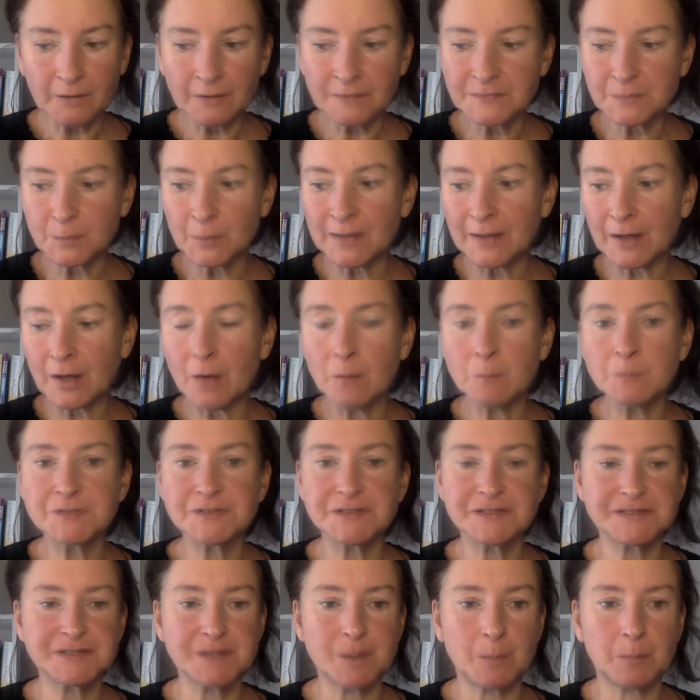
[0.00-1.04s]
So when it comes
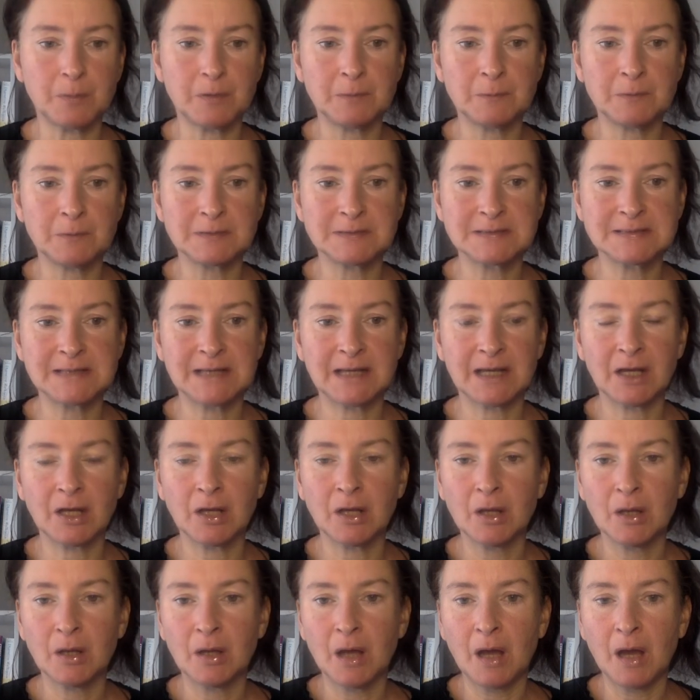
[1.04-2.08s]
to supplementing,
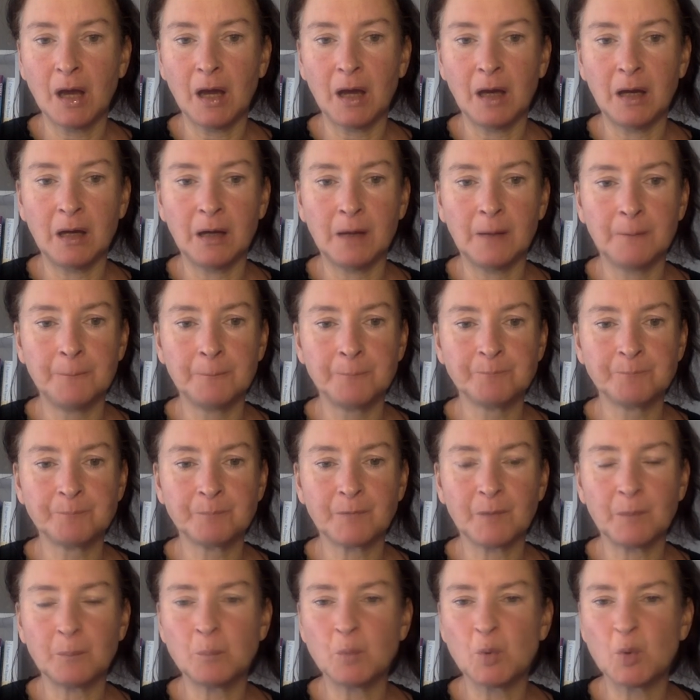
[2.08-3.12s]

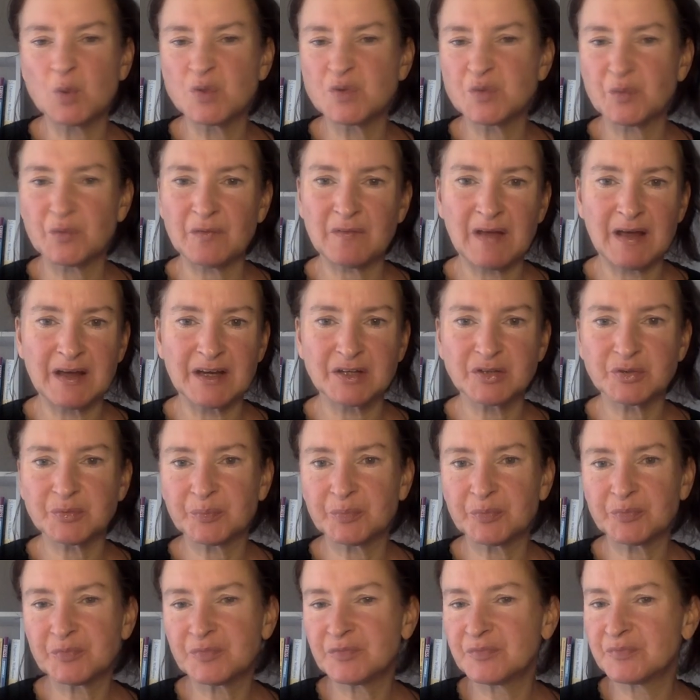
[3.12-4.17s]
more sort of like
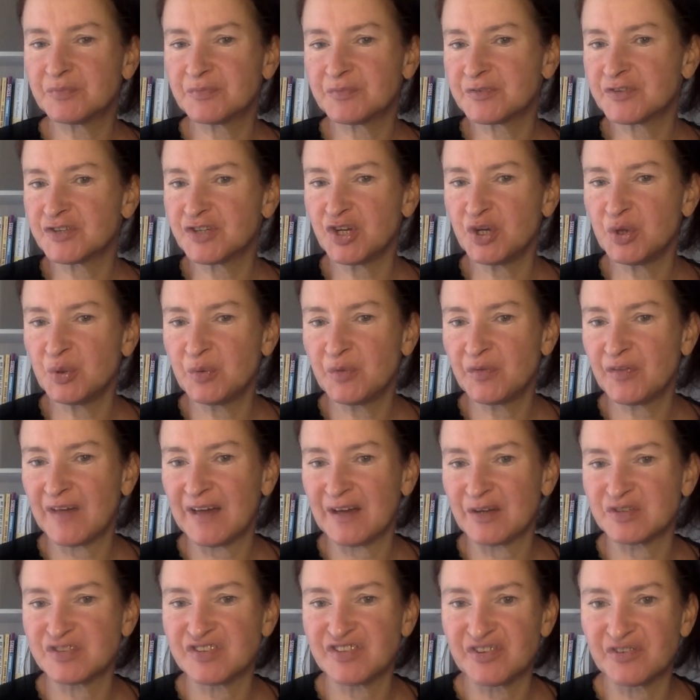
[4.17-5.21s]
2,000,
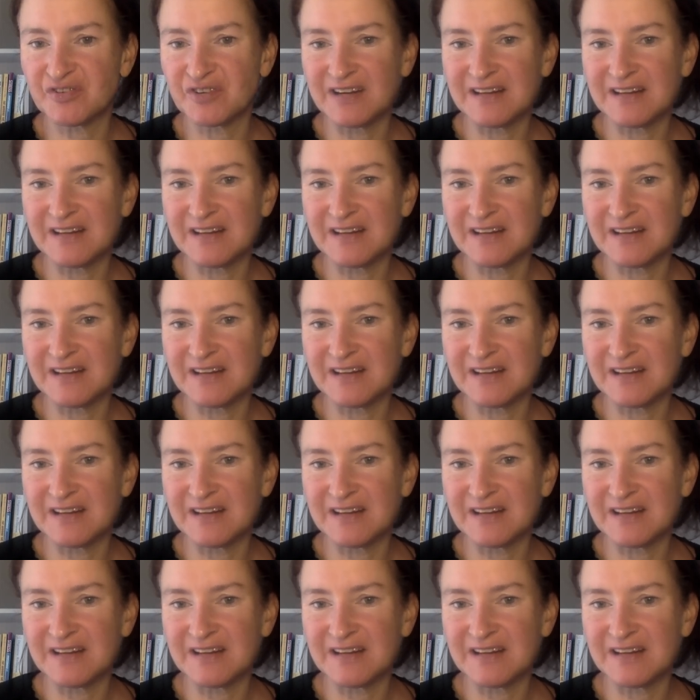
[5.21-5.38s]
3,000